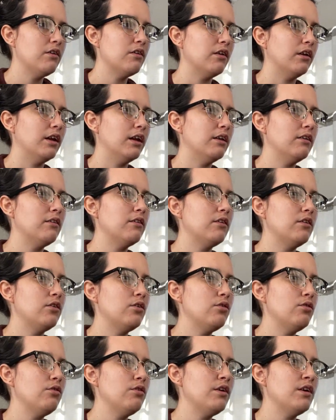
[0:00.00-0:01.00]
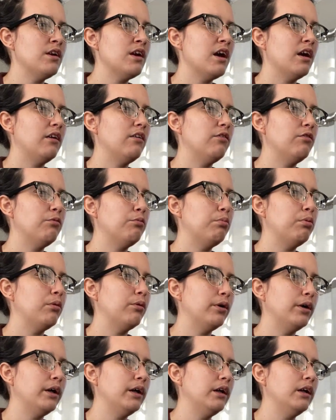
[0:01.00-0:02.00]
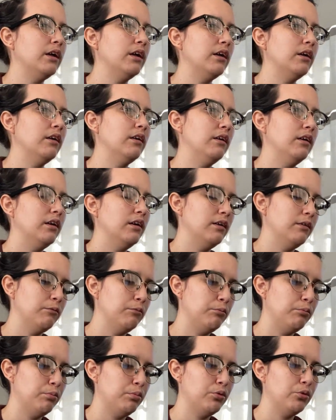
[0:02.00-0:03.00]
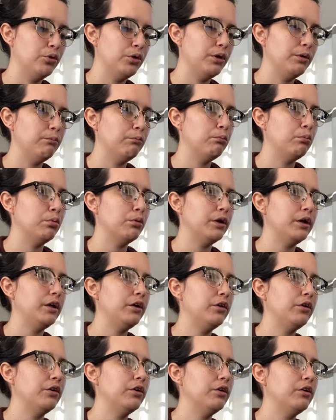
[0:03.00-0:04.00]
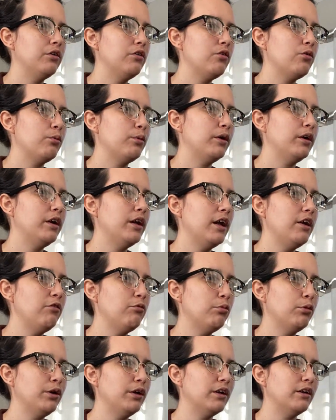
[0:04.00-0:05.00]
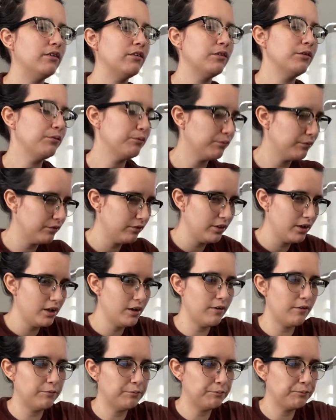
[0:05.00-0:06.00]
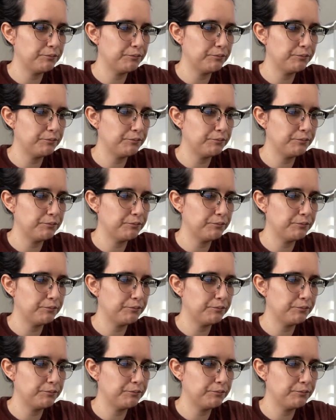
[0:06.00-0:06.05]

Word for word: So let's do knife point and then put breakers where knife point is. Okay.